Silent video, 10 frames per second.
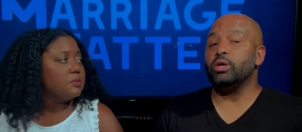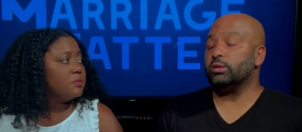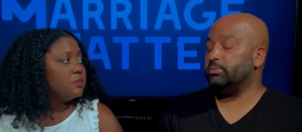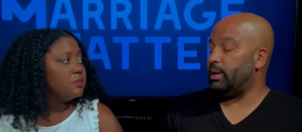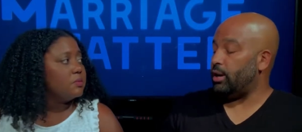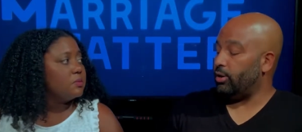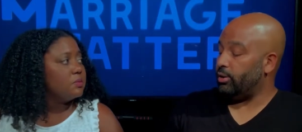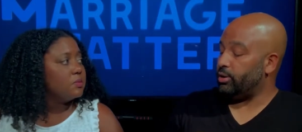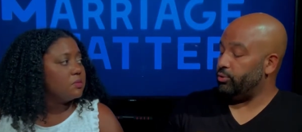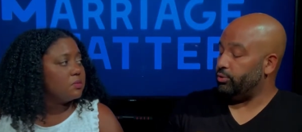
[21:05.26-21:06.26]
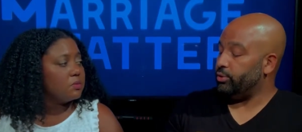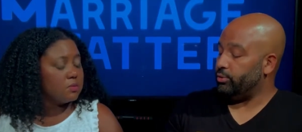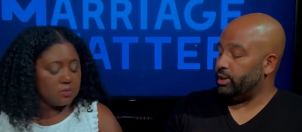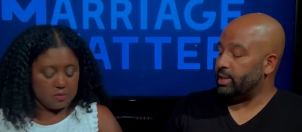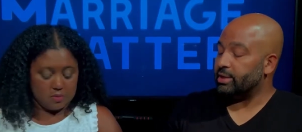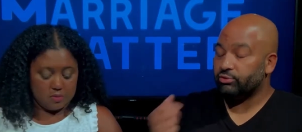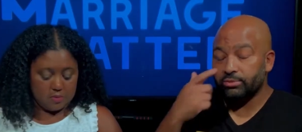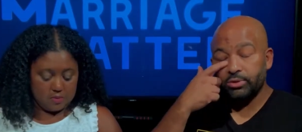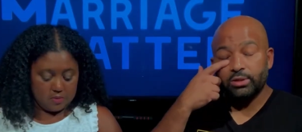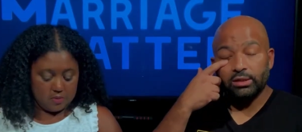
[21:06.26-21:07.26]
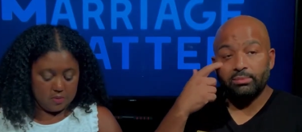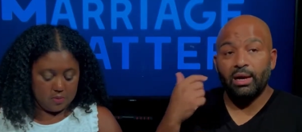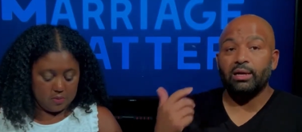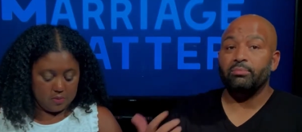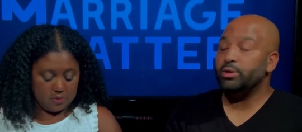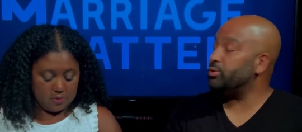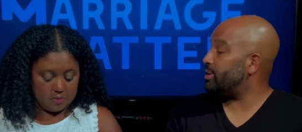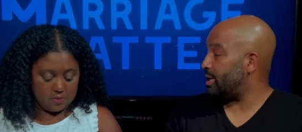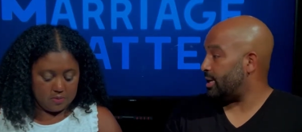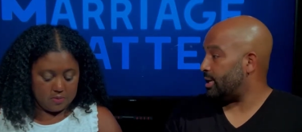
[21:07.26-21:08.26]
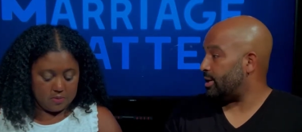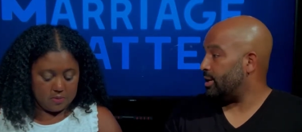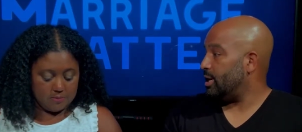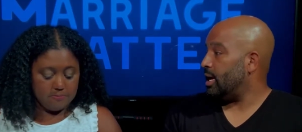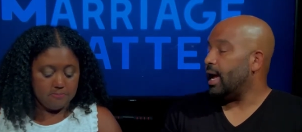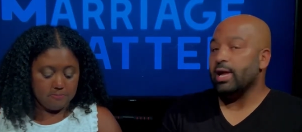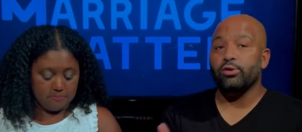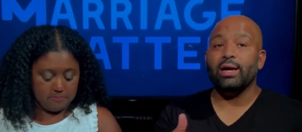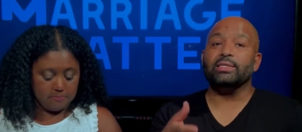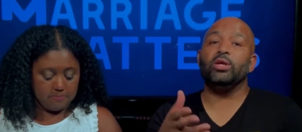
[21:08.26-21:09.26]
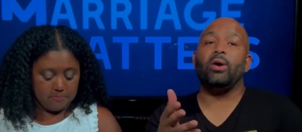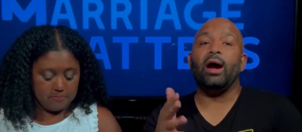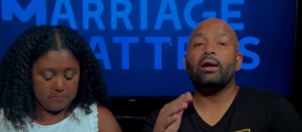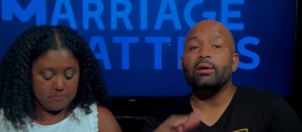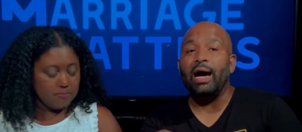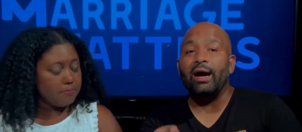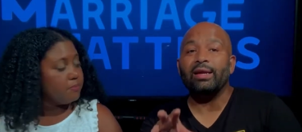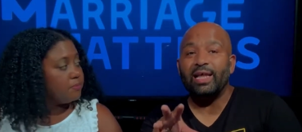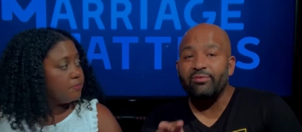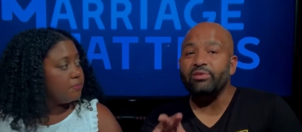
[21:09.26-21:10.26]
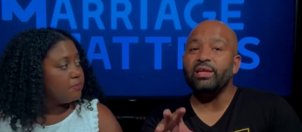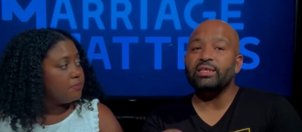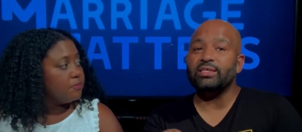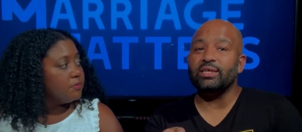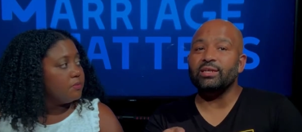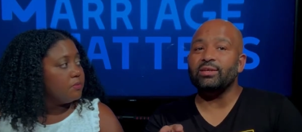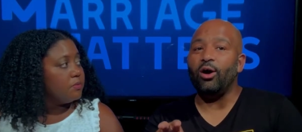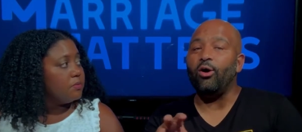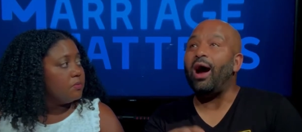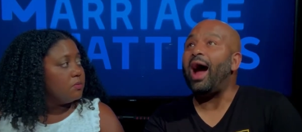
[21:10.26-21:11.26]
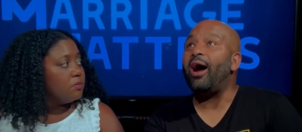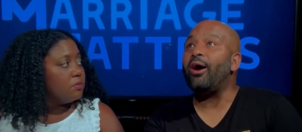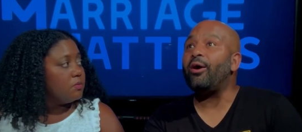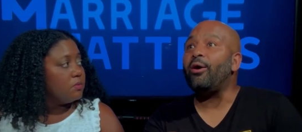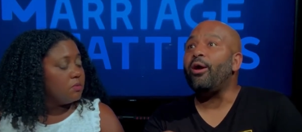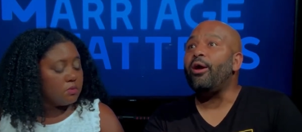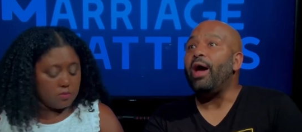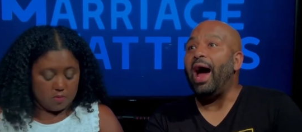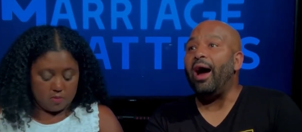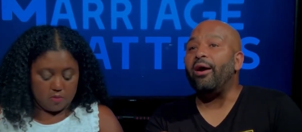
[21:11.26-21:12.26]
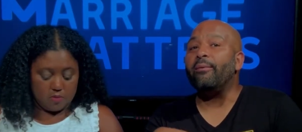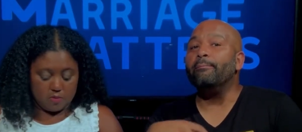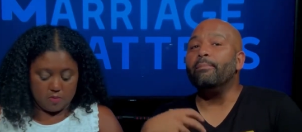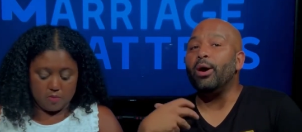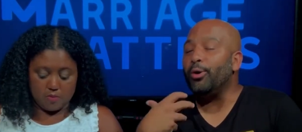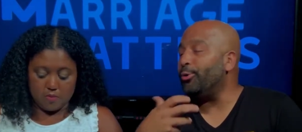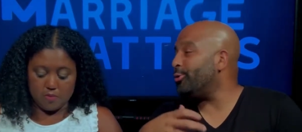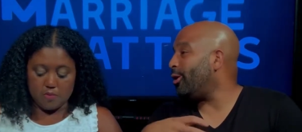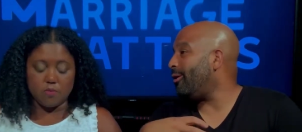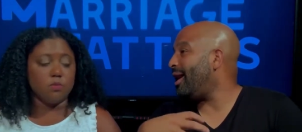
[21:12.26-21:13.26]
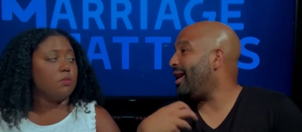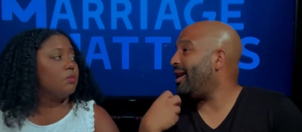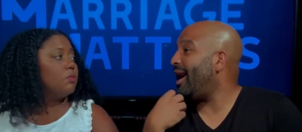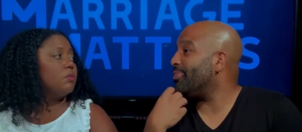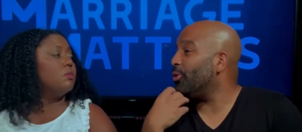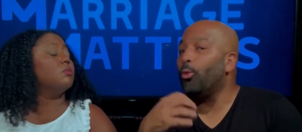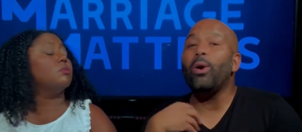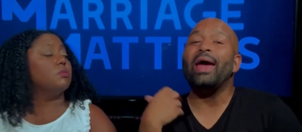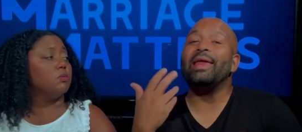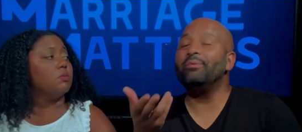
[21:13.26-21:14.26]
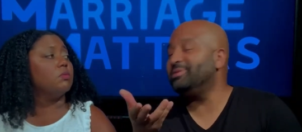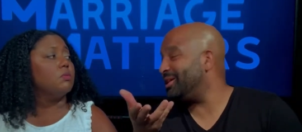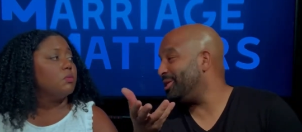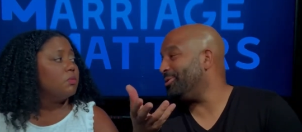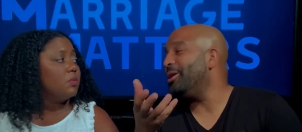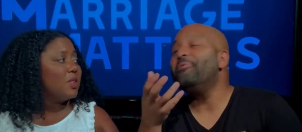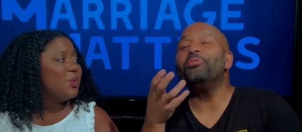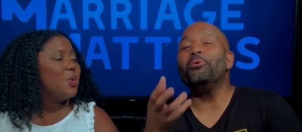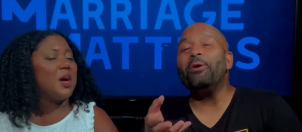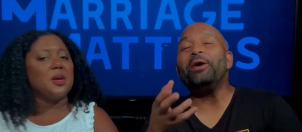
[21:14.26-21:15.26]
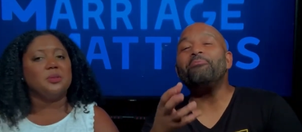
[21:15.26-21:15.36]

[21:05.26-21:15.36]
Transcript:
Speaker 1: talked about early you, you, in that scripture, you talked mm -hmm. about mm-hmm. communicating. Mm -hmm. And you guys know our, our definition or our our mode or our, our the way, mm-hmm. let me say, the, the right. way